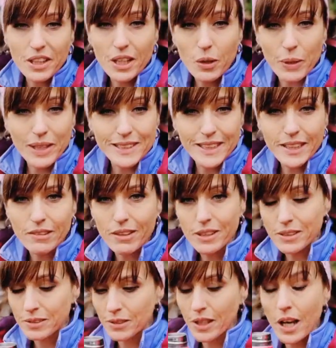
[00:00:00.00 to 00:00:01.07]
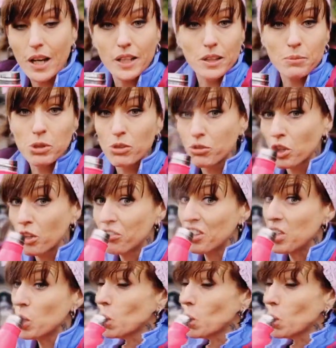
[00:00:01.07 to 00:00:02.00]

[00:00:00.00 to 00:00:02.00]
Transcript: quick cigarette a little bit of coffee